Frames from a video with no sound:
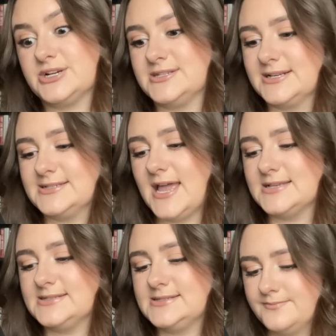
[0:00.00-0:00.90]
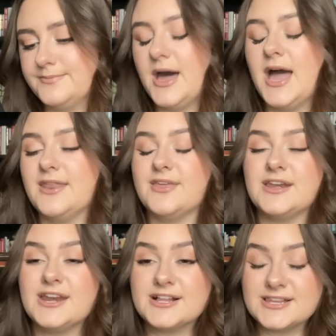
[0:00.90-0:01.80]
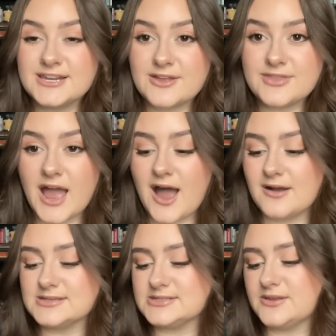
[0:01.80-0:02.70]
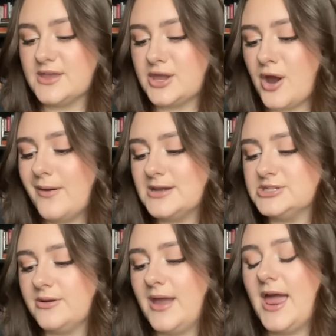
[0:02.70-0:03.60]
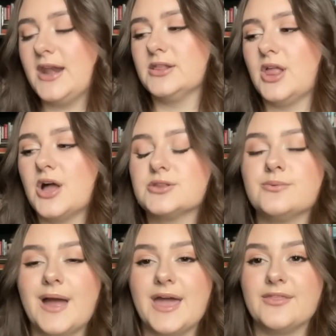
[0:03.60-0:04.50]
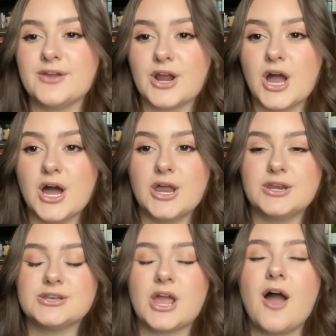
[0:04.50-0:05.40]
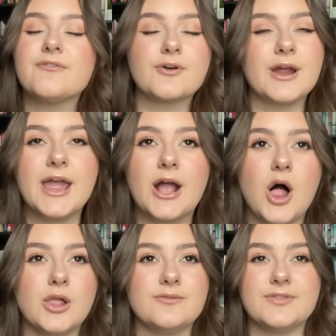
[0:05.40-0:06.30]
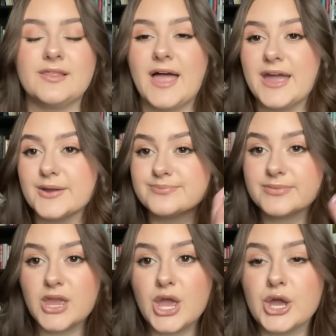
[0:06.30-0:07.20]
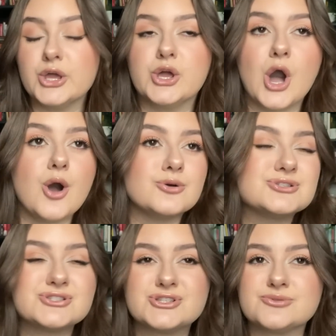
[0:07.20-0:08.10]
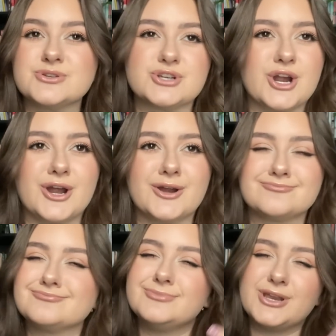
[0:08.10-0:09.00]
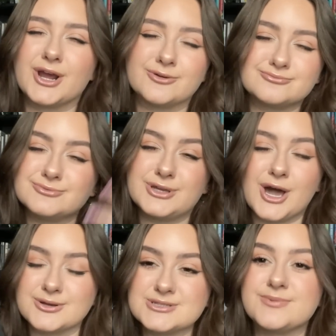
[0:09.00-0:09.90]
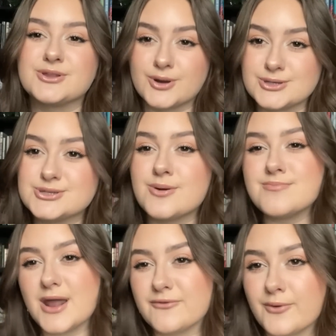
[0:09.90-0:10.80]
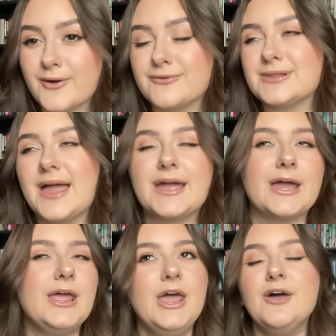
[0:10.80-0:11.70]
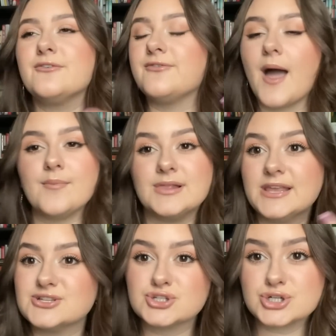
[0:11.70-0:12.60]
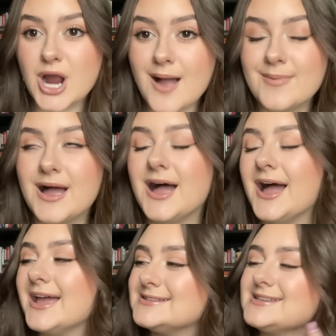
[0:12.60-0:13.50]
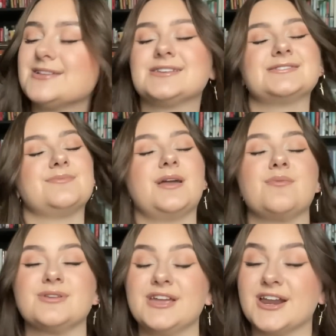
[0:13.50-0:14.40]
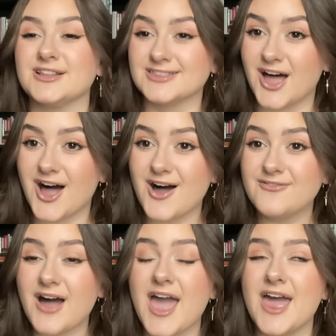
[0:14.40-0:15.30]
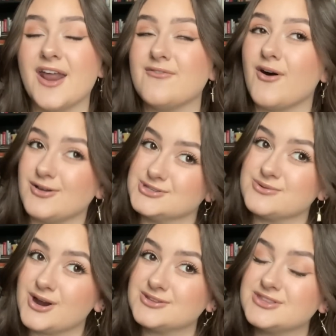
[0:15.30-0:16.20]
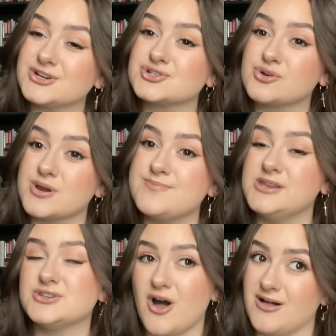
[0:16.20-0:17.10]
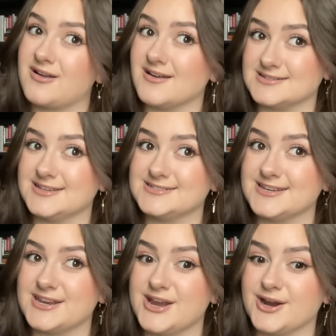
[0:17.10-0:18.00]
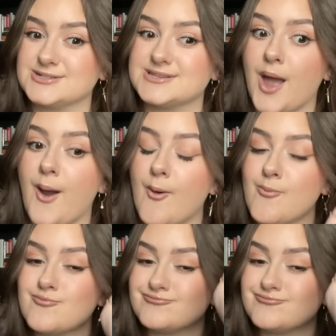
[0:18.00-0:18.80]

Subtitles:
her success. But they need to clean out the house, so they go and do it, and along the way they're uncovering all of the like ghosts, which are, you know, ghosts, but they're also a metaphor for like family trauma. It sounds like something I'm really gonna love. And I've also heard that there's creepy doll content in here, so